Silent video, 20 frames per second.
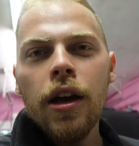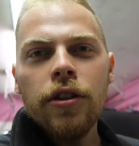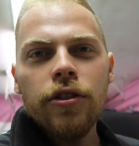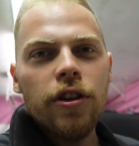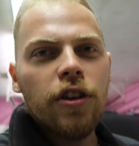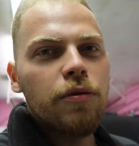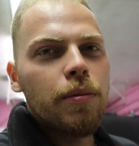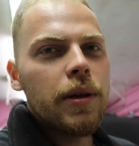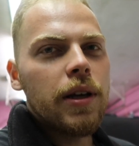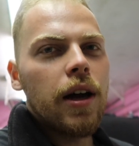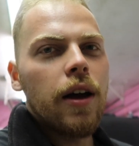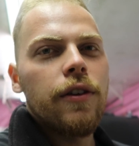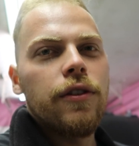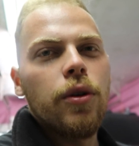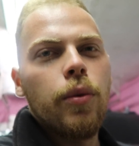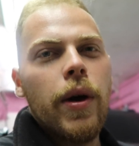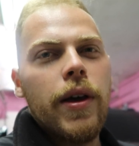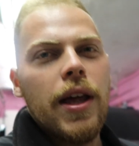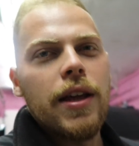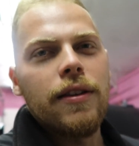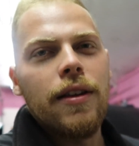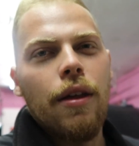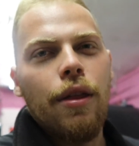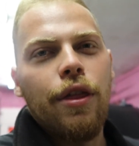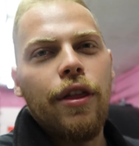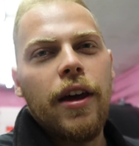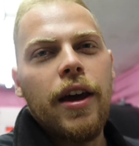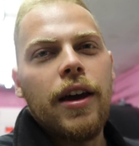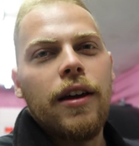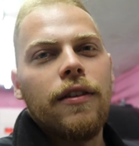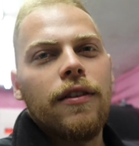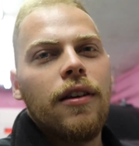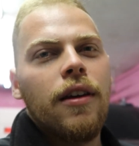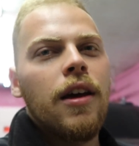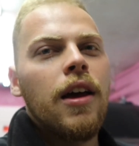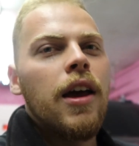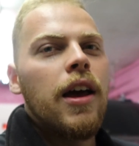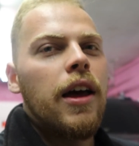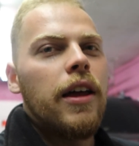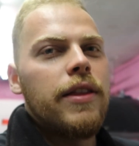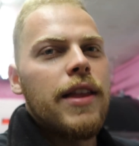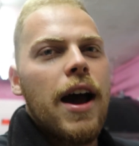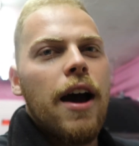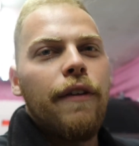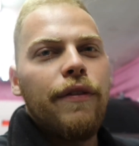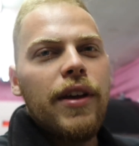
just because the way they did things. Now,